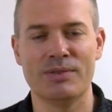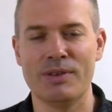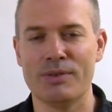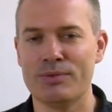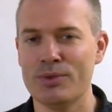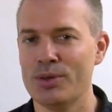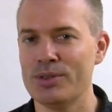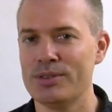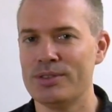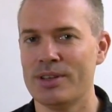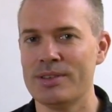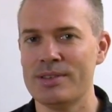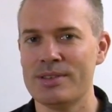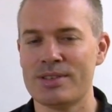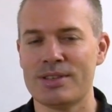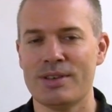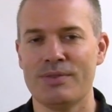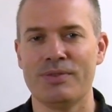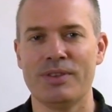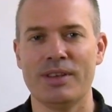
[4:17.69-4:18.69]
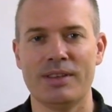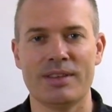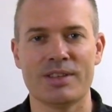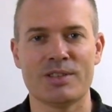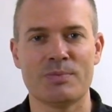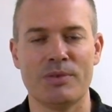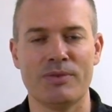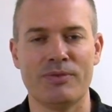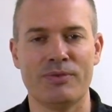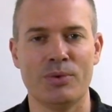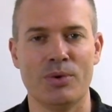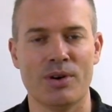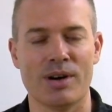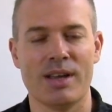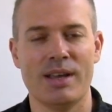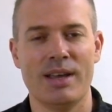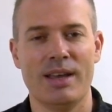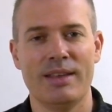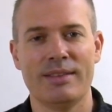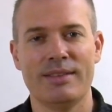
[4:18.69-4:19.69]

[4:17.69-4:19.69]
If you've not done stuff like this before,